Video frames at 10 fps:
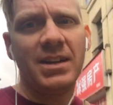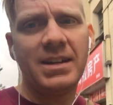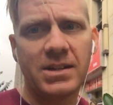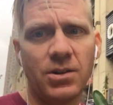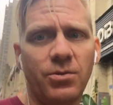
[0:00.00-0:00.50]

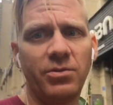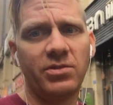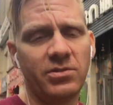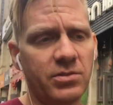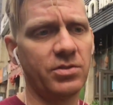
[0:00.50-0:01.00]
it
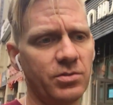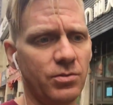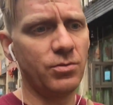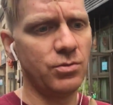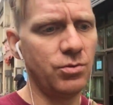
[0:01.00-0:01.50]
goes
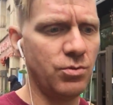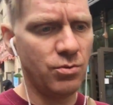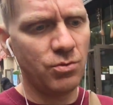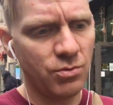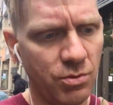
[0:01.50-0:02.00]

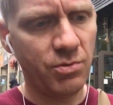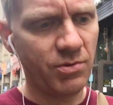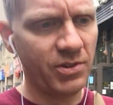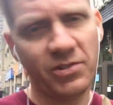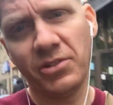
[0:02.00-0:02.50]
to
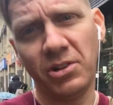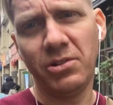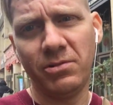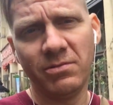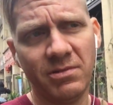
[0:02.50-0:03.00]
this
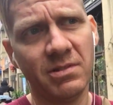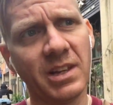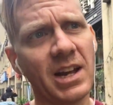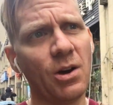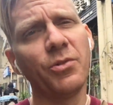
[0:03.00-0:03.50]
little
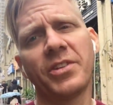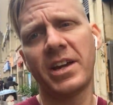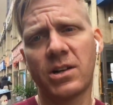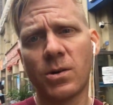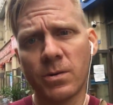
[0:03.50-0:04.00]
like
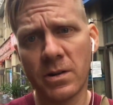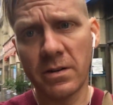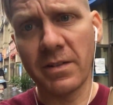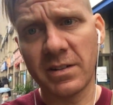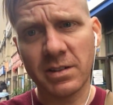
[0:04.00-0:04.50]
outside corner
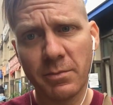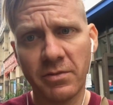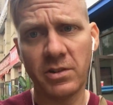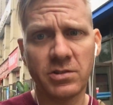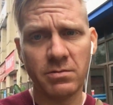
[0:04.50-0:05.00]
of our
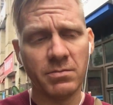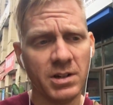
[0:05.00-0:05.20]
subdivision